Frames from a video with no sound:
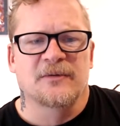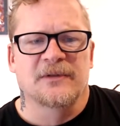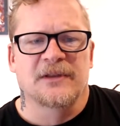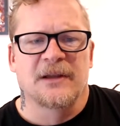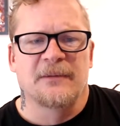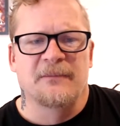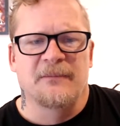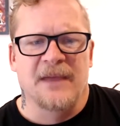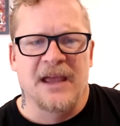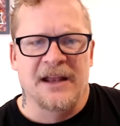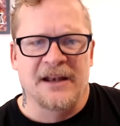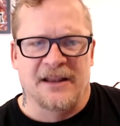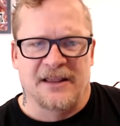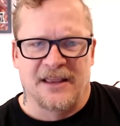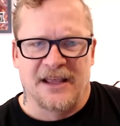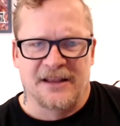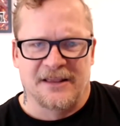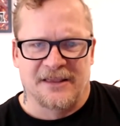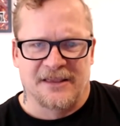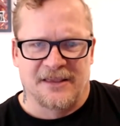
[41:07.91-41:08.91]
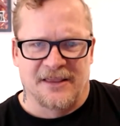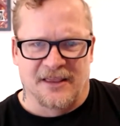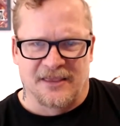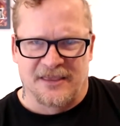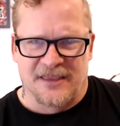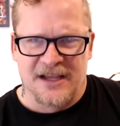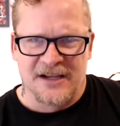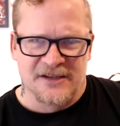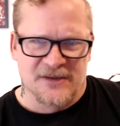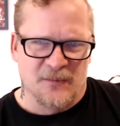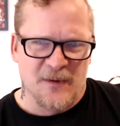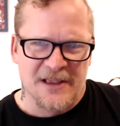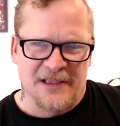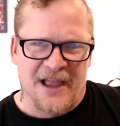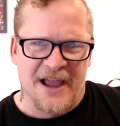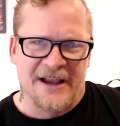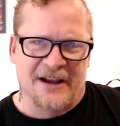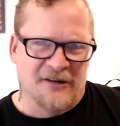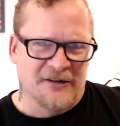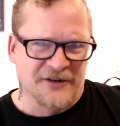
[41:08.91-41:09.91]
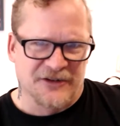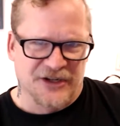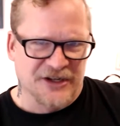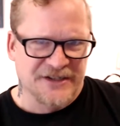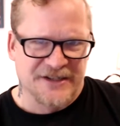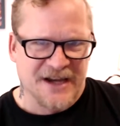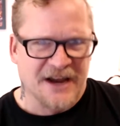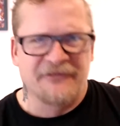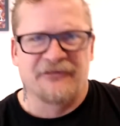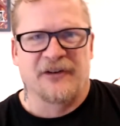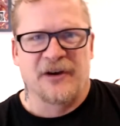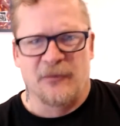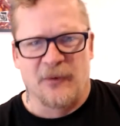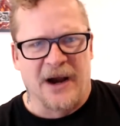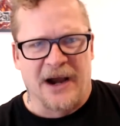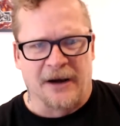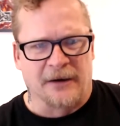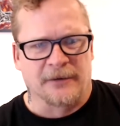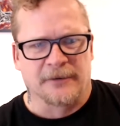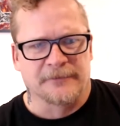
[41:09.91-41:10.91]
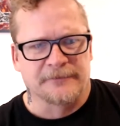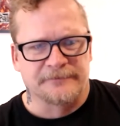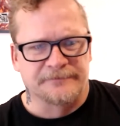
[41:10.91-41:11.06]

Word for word: lament that the things we like aren't just everywhere.